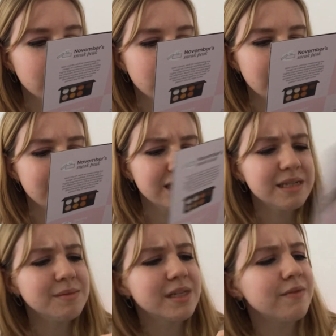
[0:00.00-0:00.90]
and it
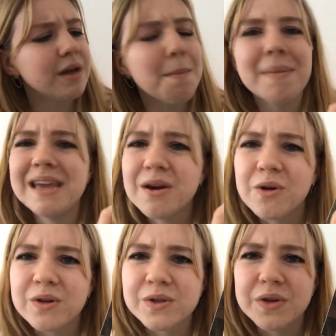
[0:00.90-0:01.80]
seems to have like
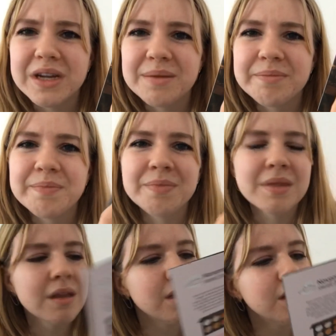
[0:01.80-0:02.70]
peacocks on it.
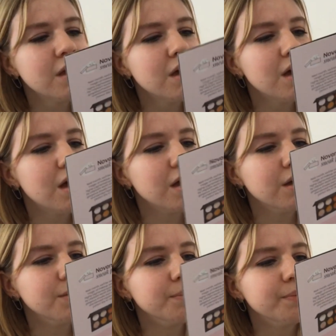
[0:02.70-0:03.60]

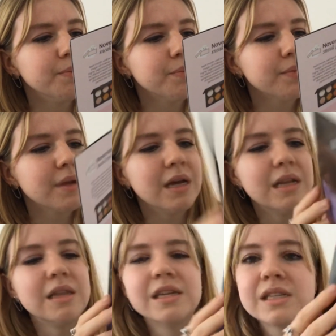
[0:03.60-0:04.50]
Um, and
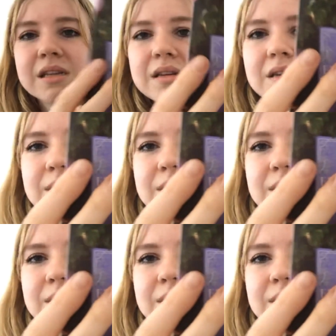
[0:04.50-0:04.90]
then the sun.